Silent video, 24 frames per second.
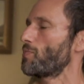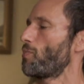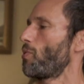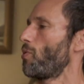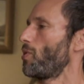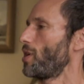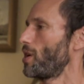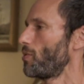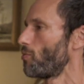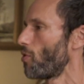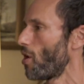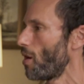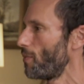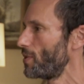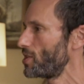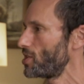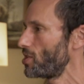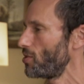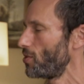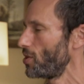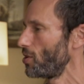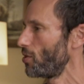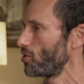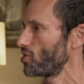exporting raw
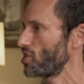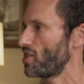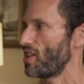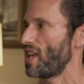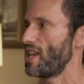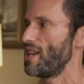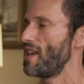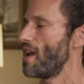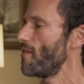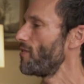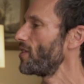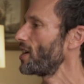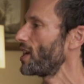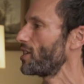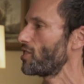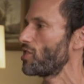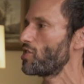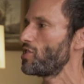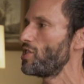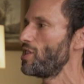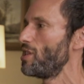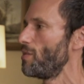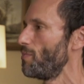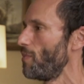materials, and they never
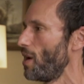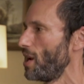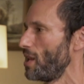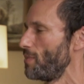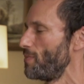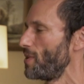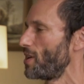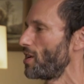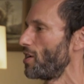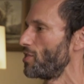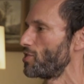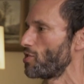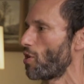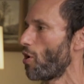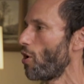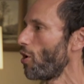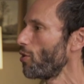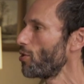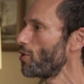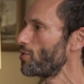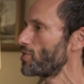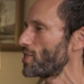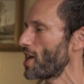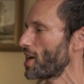get to see the money because
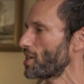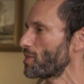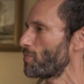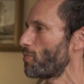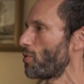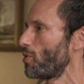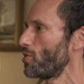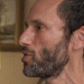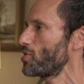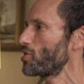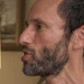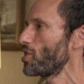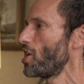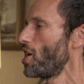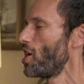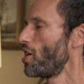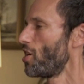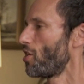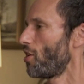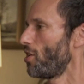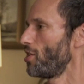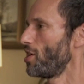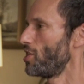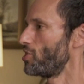all those
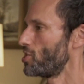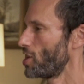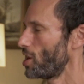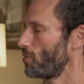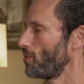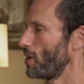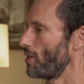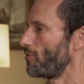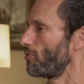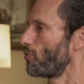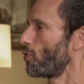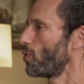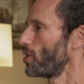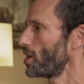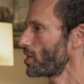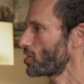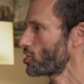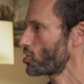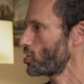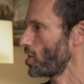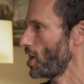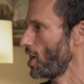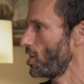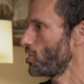exports are to generate
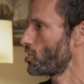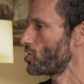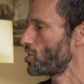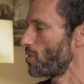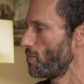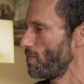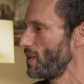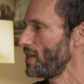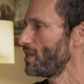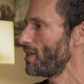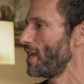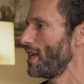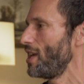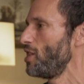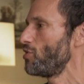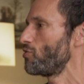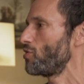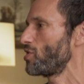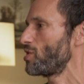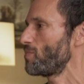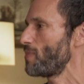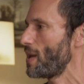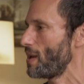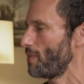foreign exchange to meet the
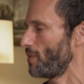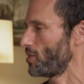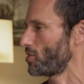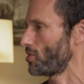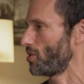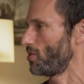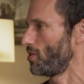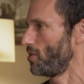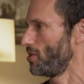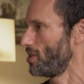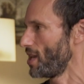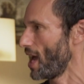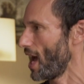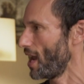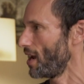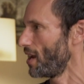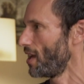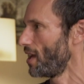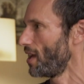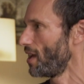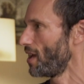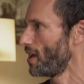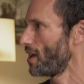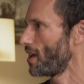interest payments on their
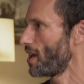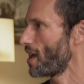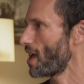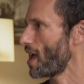debt.